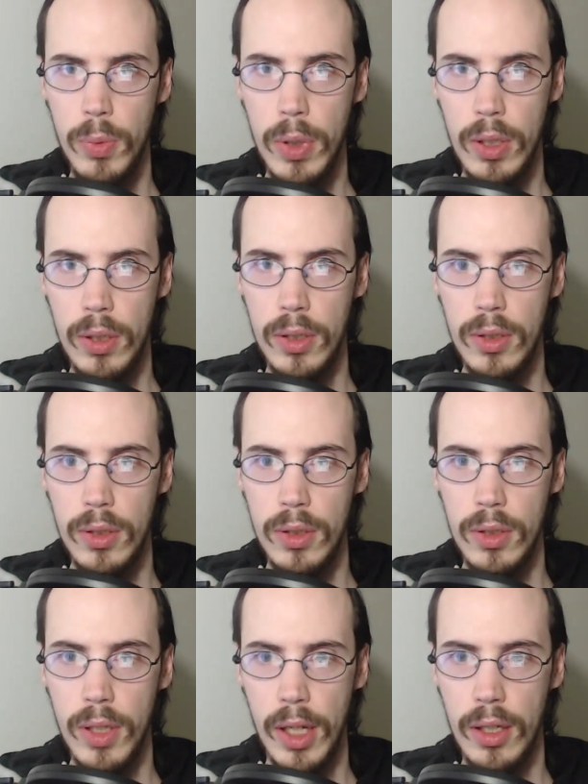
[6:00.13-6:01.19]
when,
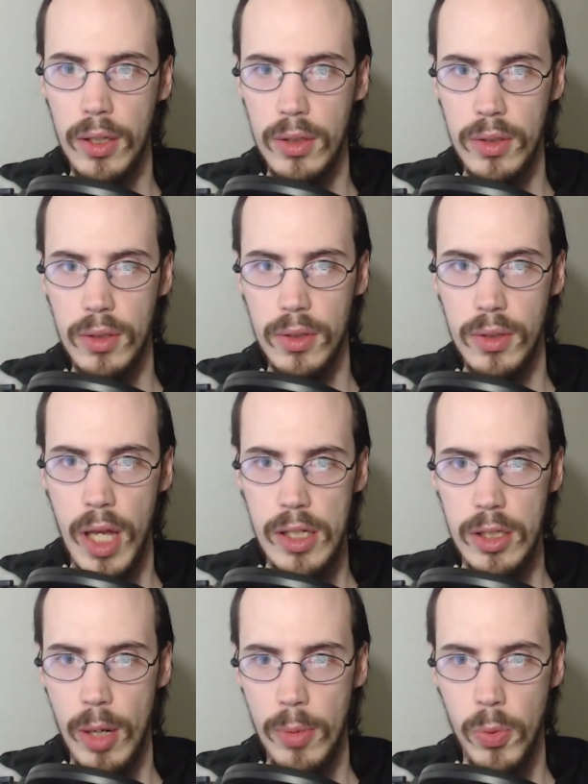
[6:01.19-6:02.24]
like, last
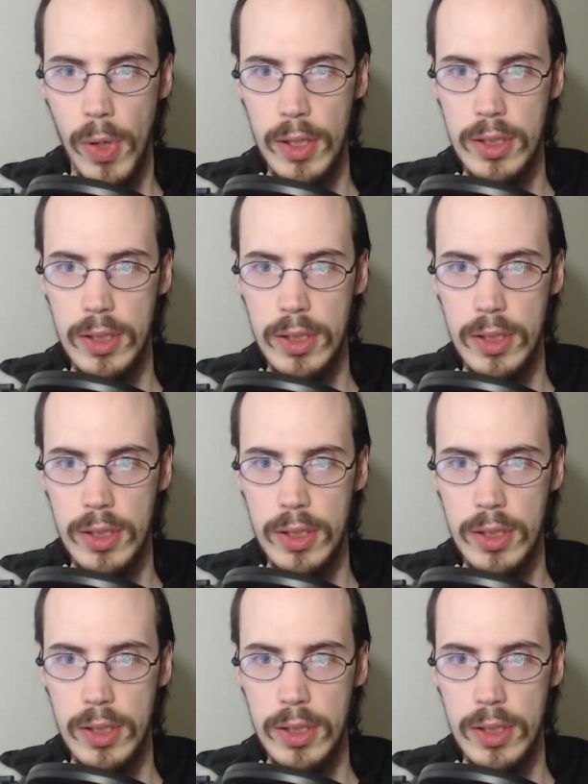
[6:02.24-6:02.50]
chapter when I